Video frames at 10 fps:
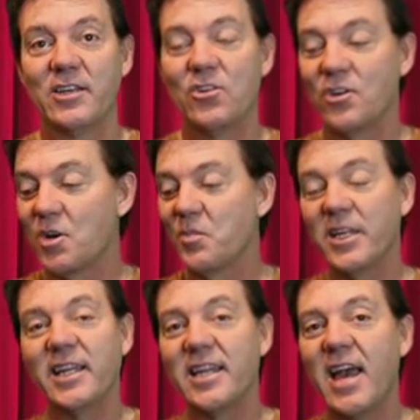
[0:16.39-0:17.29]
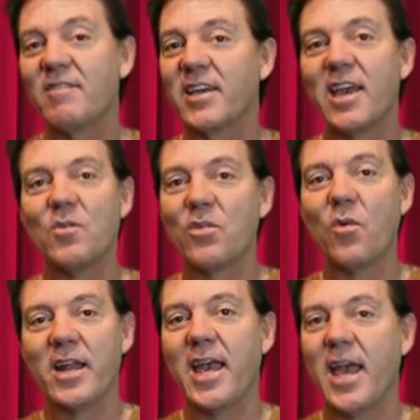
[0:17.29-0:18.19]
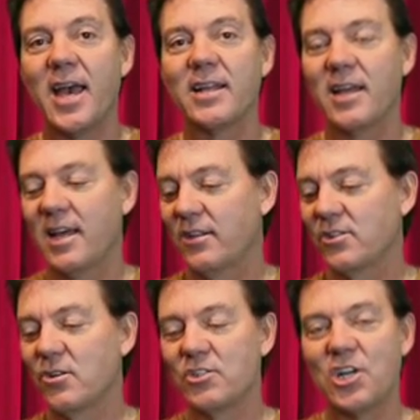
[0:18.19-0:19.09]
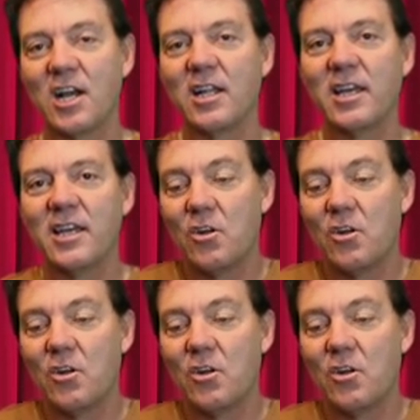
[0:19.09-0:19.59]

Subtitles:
You can completely navigate with one hand and there's no juggling,